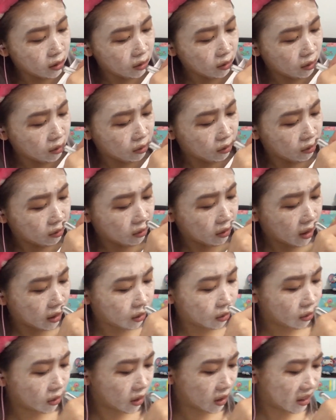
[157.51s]
Oh, I
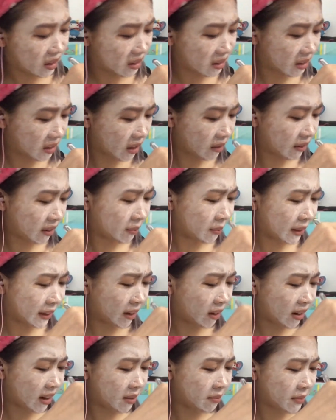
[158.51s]
don't think it's enough. Oh my
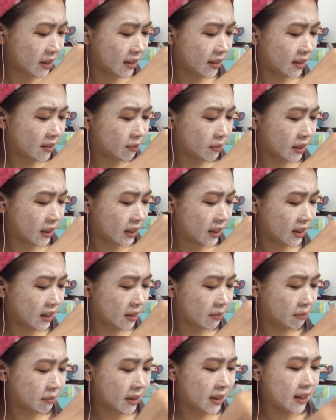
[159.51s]
god, I'm making a
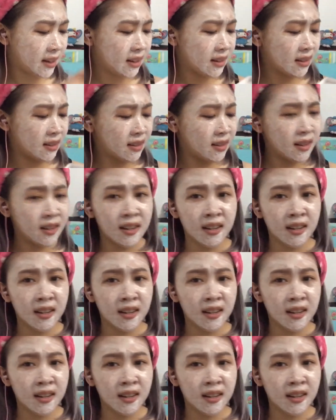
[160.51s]
mess.